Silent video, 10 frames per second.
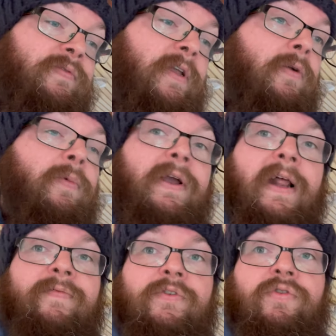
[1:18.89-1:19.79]
So we're going to
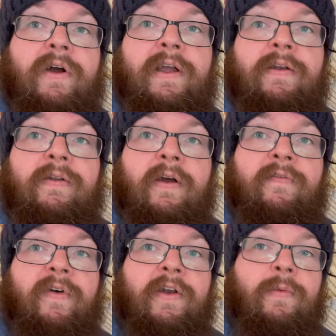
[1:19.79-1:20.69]
have to try and
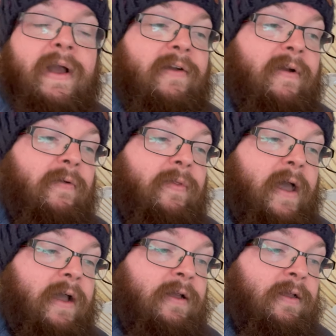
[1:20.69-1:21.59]
find a way around
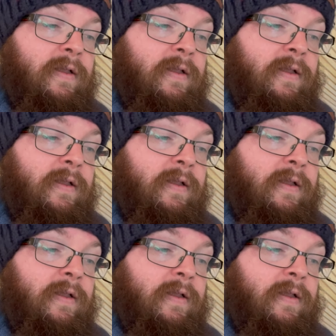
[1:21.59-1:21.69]
that,